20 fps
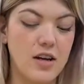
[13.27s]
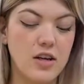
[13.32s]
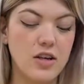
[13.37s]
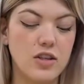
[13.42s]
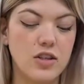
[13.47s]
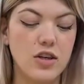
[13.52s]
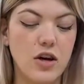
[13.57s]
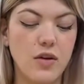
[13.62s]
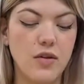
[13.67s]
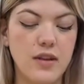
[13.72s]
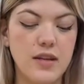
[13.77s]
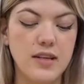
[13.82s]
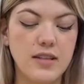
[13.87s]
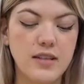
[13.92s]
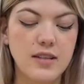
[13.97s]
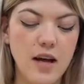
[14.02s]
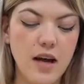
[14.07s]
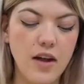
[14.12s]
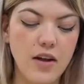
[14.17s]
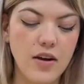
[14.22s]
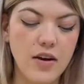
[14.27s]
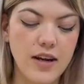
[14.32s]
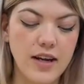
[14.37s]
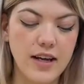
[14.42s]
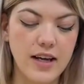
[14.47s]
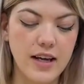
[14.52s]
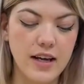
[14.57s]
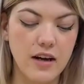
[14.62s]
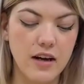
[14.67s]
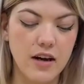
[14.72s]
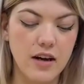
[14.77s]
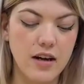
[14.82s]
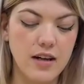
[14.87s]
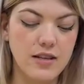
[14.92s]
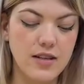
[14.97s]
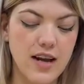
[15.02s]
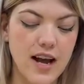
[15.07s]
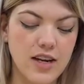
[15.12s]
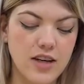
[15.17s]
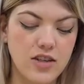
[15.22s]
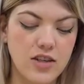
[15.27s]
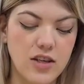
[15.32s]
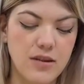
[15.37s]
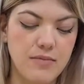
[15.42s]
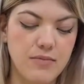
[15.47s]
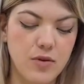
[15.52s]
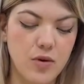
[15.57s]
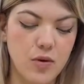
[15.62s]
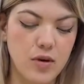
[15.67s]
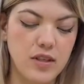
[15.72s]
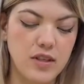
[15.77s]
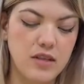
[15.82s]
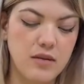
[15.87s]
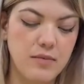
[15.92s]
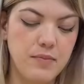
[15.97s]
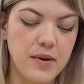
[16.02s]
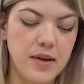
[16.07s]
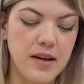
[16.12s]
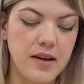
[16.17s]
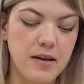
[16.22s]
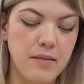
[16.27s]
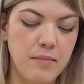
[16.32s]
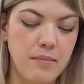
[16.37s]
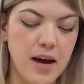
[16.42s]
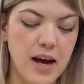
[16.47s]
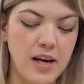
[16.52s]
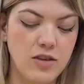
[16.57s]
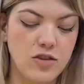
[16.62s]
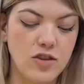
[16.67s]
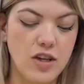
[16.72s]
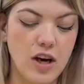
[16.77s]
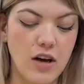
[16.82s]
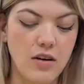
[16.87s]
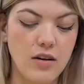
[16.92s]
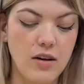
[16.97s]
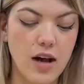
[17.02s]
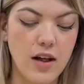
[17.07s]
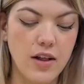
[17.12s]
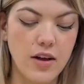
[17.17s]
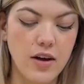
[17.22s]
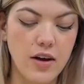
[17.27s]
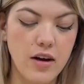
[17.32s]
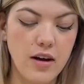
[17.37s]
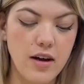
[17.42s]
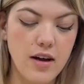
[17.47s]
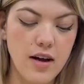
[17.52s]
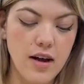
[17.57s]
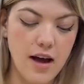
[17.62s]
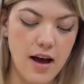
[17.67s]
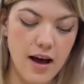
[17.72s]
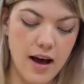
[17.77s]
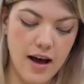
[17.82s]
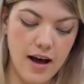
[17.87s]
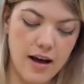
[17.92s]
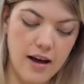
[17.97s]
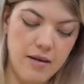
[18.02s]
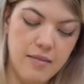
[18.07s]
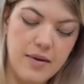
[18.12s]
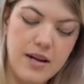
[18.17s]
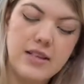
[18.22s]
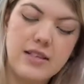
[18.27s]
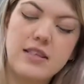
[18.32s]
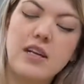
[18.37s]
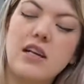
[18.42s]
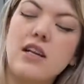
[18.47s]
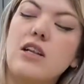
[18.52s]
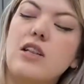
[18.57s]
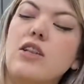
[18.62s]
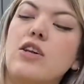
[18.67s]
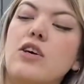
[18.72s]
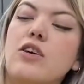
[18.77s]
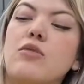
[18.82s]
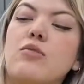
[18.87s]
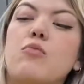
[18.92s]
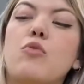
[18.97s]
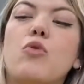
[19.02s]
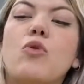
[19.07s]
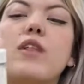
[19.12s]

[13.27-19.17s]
So this color here is actually going to be my shell color. It's going to look more